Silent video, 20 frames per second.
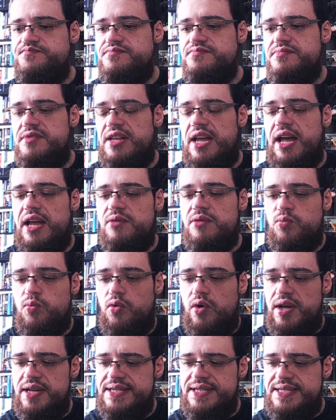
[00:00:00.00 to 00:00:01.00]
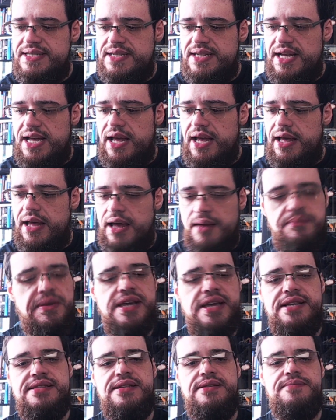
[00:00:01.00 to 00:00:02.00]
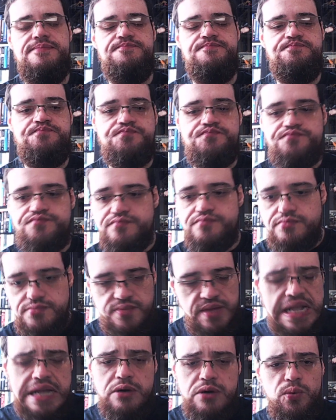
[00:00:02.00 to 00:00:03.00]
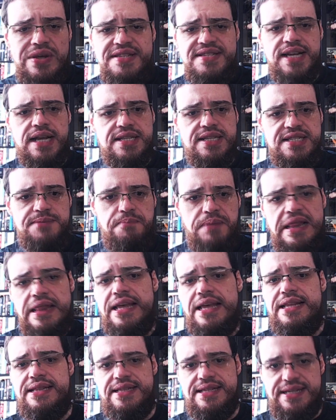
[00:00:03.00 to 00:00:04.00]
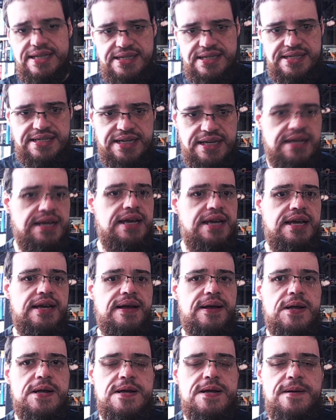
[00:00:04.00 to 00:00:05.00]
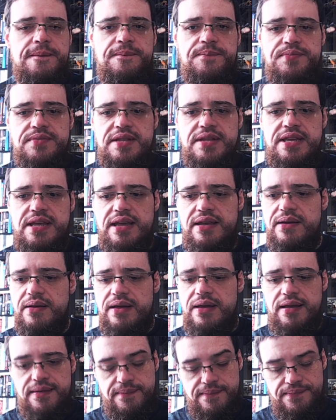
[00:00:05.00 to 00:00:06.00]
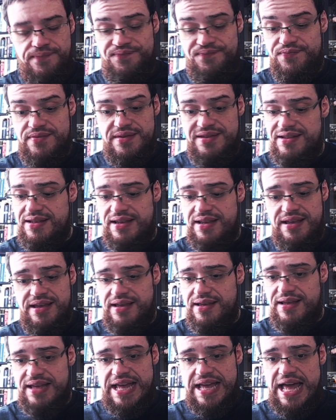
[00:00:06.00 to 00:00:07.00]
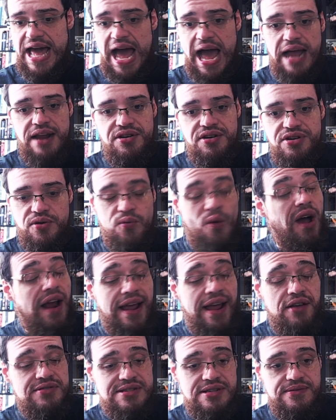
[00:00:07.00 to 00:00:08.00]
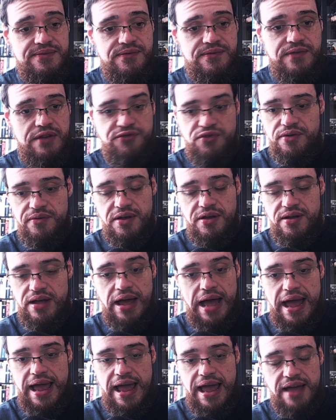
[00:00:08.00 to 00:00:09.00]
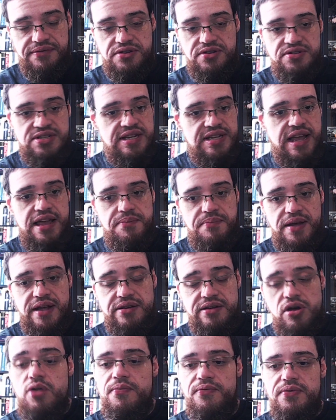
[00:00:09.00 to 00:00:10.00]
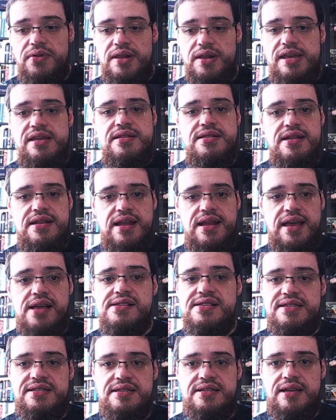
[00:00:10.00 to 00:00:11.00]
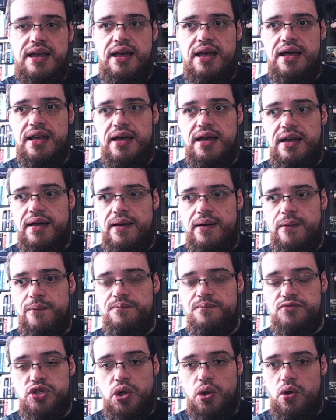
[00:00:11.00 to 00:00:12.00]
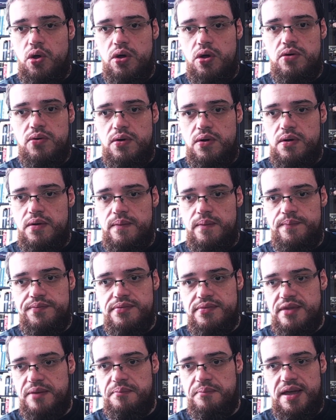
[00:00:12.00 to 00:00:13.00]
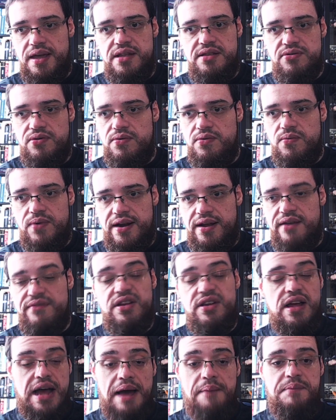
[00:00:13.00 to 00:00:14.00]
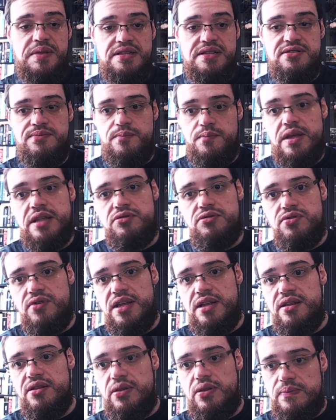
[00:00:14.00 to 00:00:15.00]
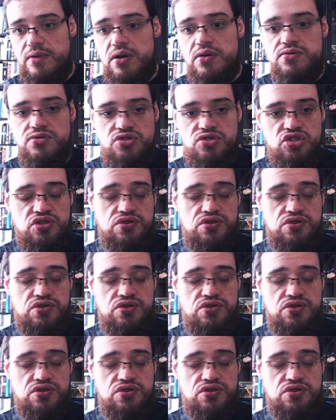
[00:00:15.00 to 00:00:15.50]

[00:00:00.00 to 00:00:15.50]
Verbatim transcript: That was amazing. It was splendid. He, yeah I don't know what else from, uh, I have to say, but hopefully the next uh, talk or debate or whatever happens between those